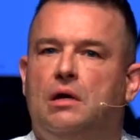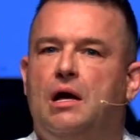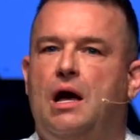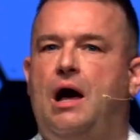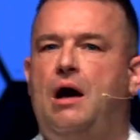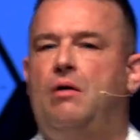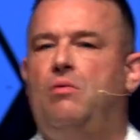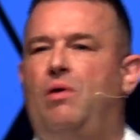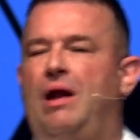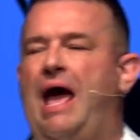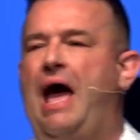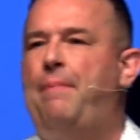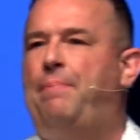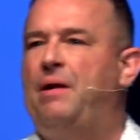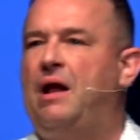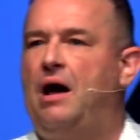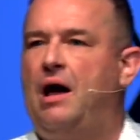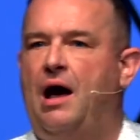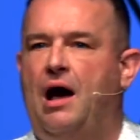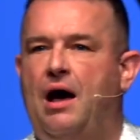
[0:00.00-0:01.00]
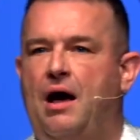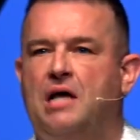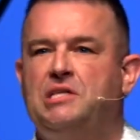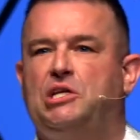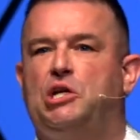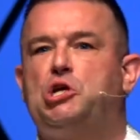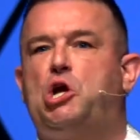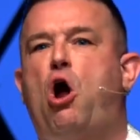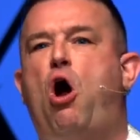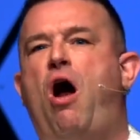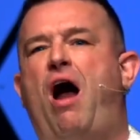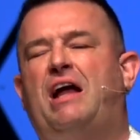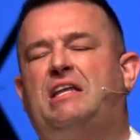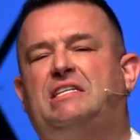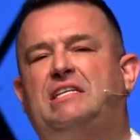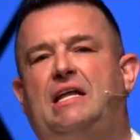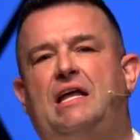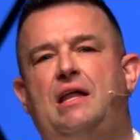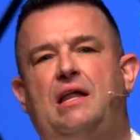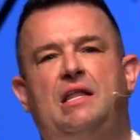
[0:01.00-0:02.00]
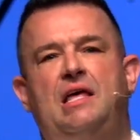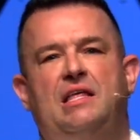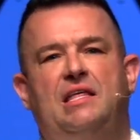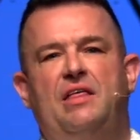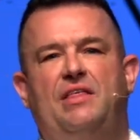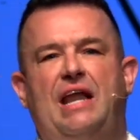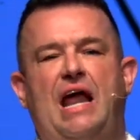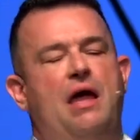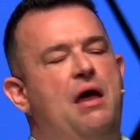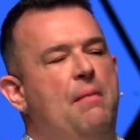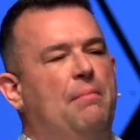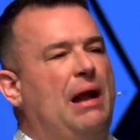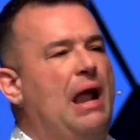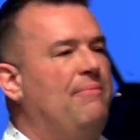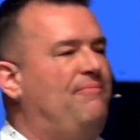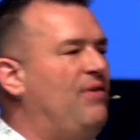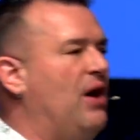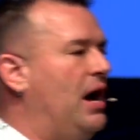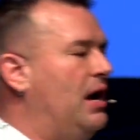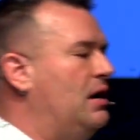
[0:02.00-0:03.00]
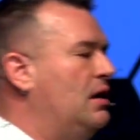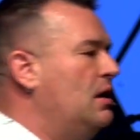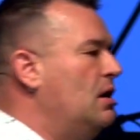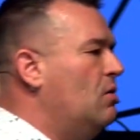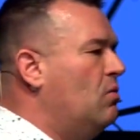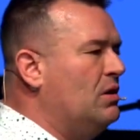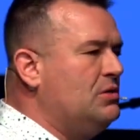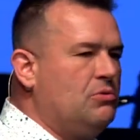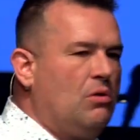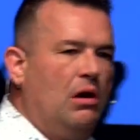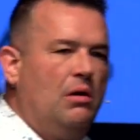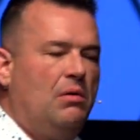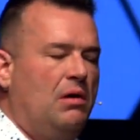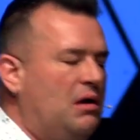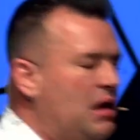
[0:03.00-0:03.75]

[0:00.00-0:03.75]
What happened? I was in a car accident the other day, but I'm fine. What's going